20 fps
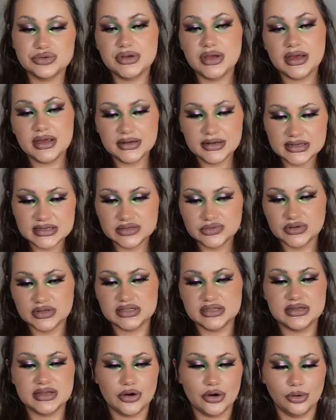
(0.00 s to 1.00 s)
yeah, this
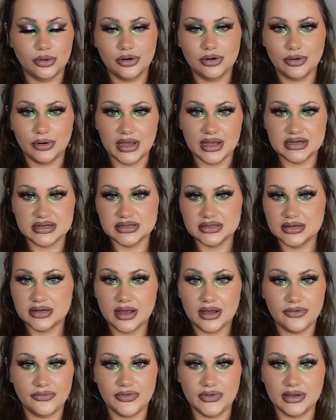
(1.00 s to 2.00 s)
was the whole collection.
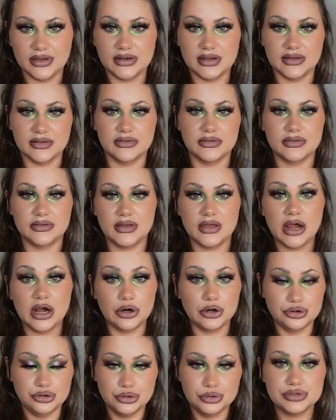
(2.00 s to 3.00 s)
I think that
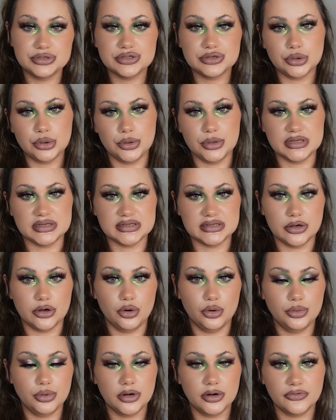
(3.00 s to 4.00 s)
Rooks, who is the
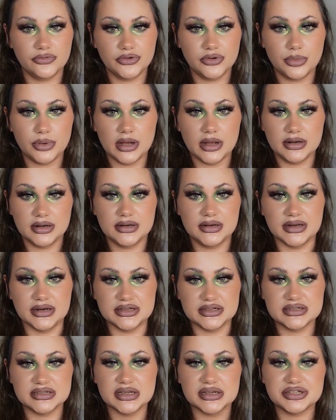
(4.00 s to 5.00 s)
owner of the brand, did
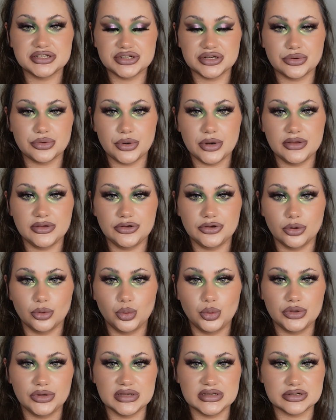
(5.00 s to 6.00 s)
such a great
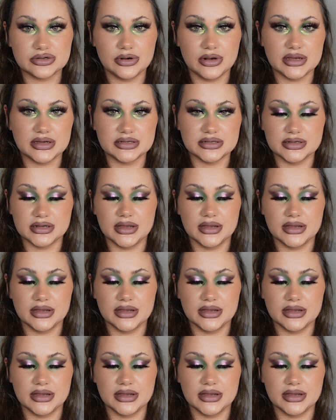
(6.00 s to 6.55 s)
job with this collection.